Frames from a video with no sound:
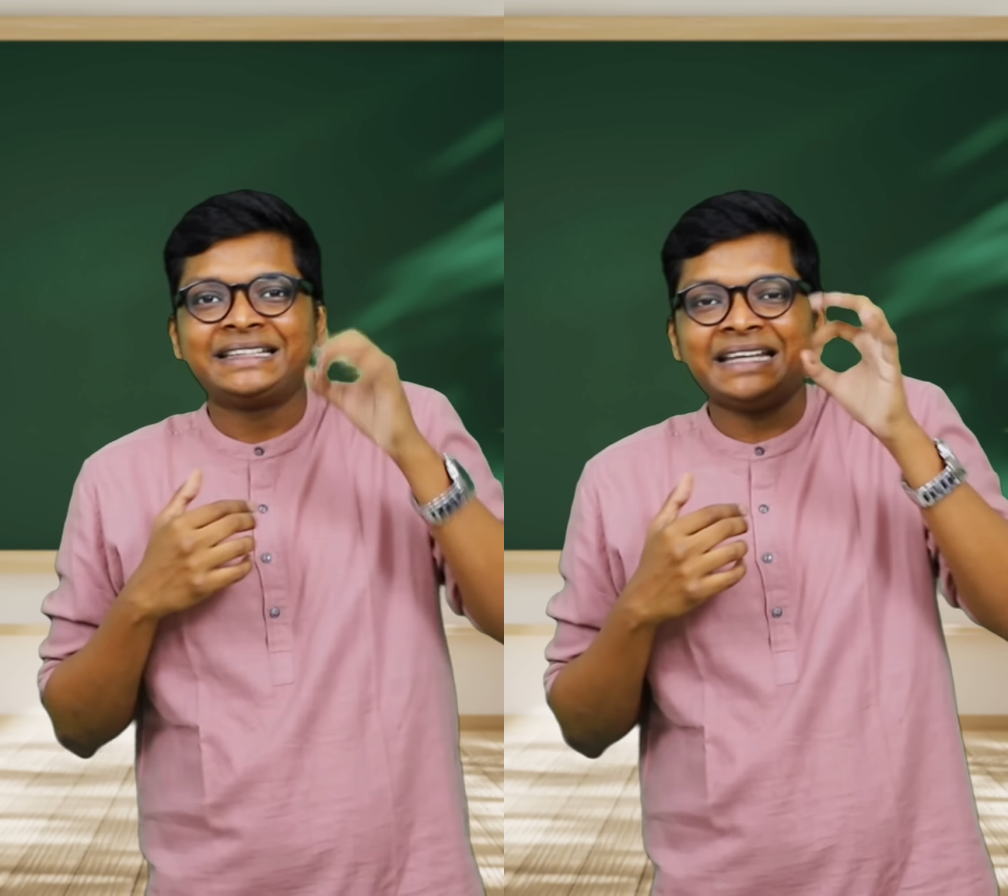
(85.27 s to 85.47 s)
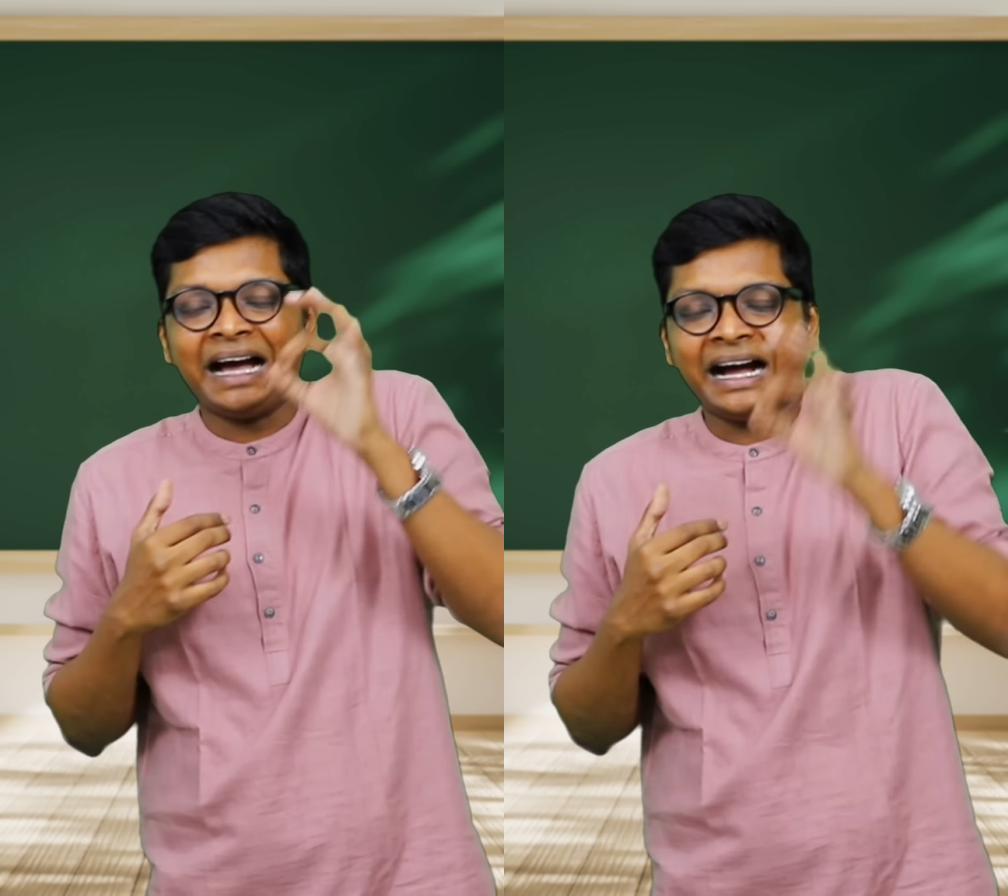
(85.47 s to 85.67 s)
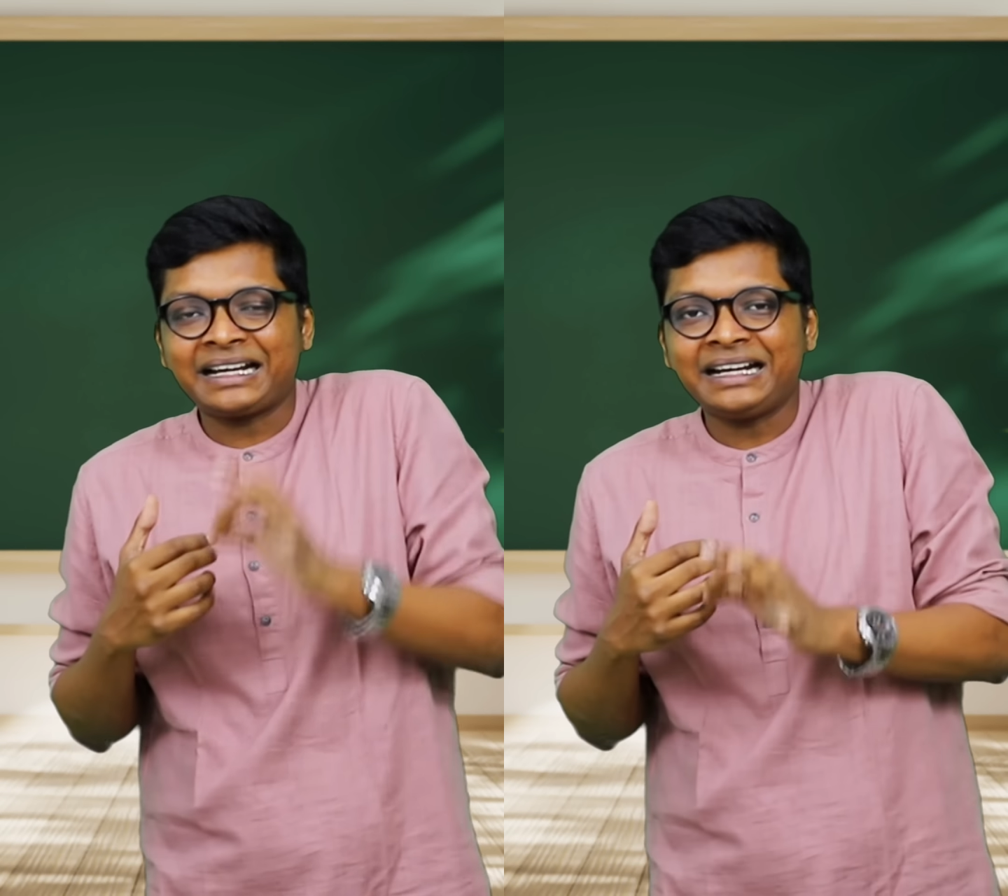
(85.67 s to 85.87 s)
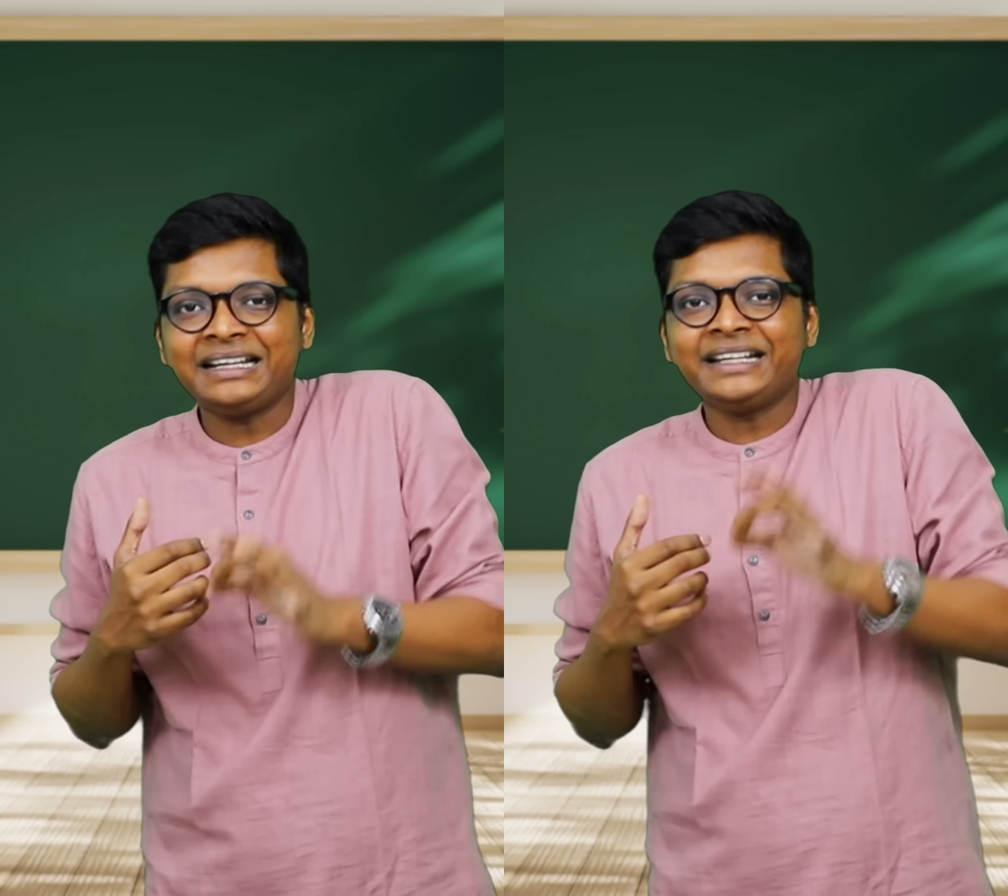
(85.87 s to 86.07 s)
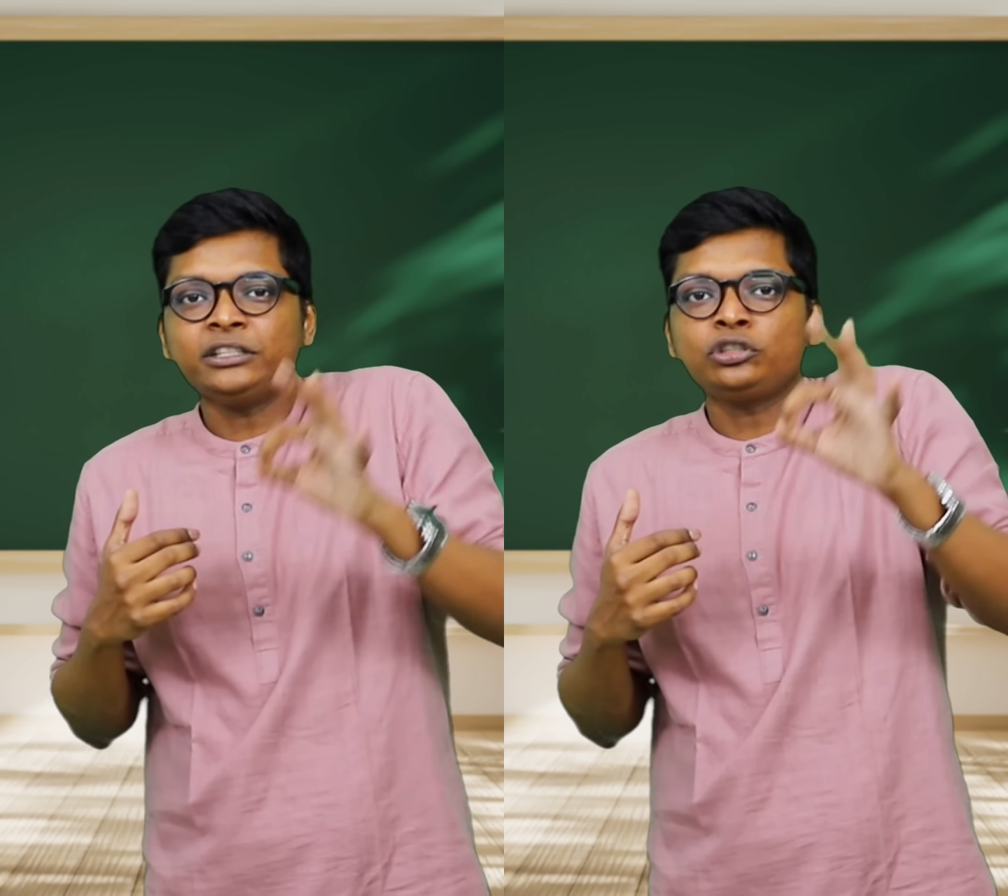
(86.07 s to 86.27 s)
The
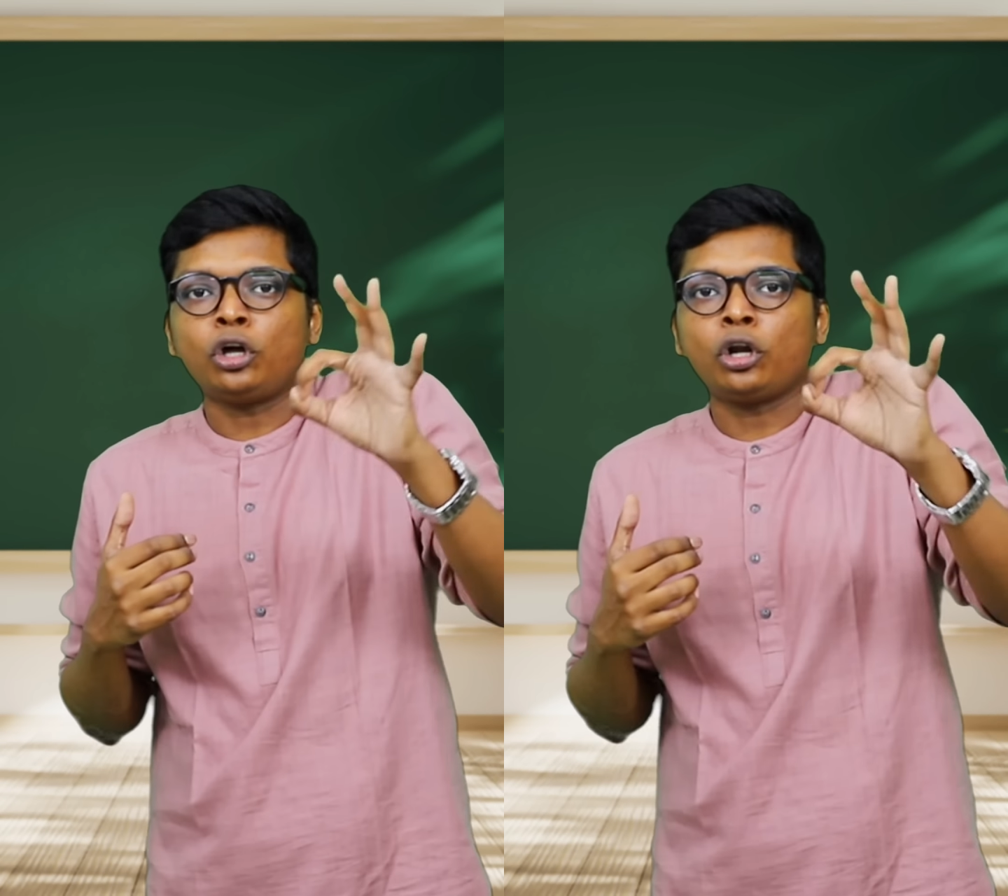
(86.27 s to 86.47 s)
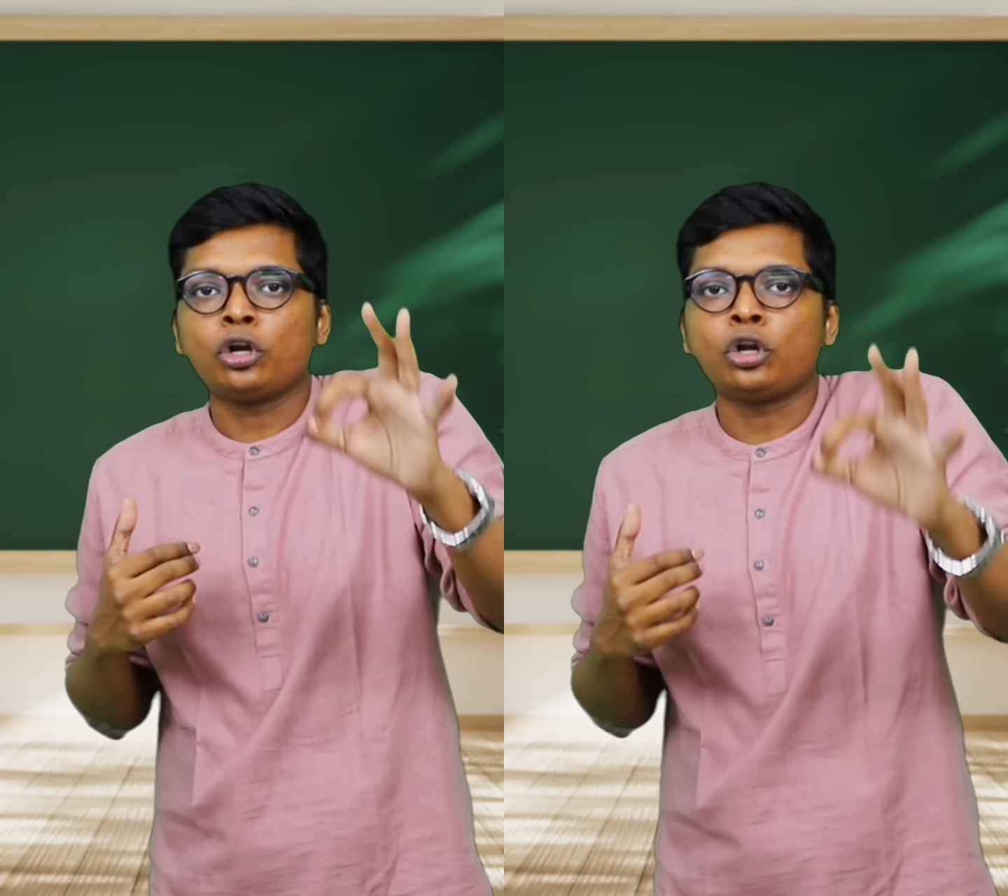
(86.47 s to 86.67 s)
occurrence or